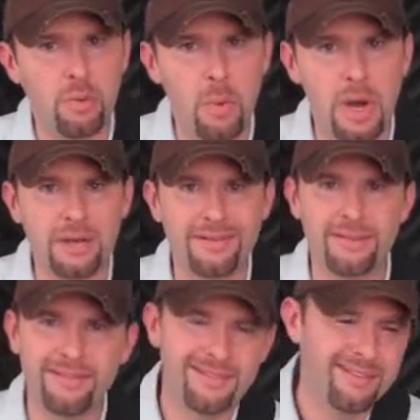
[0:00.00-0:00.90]
don't want
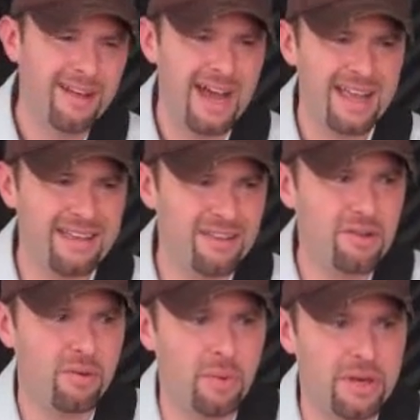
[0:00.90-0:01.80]

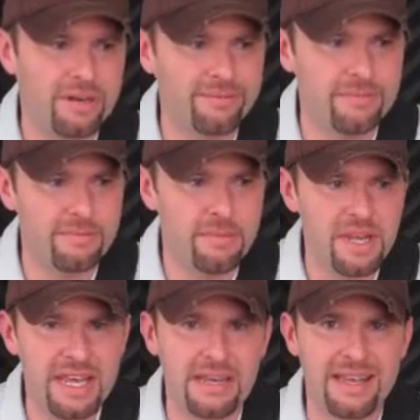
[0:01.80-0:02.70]
to
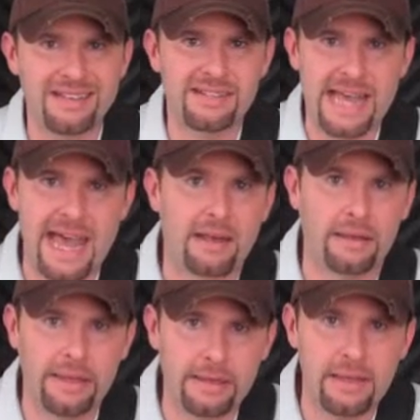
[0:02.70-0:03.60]
get
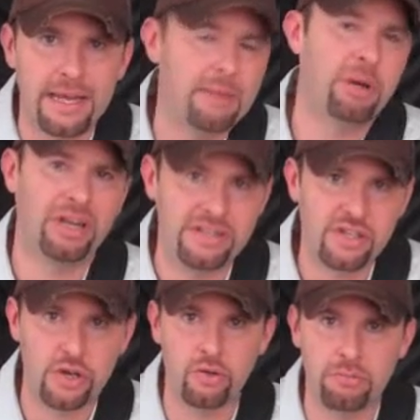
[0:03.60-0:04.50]
exactly
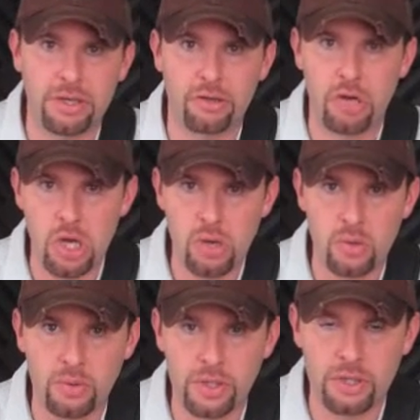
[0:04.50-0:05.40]
anybody's tone but your
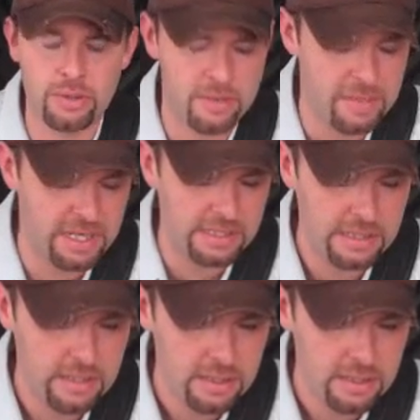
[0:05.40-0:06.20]
own, you know what I mean?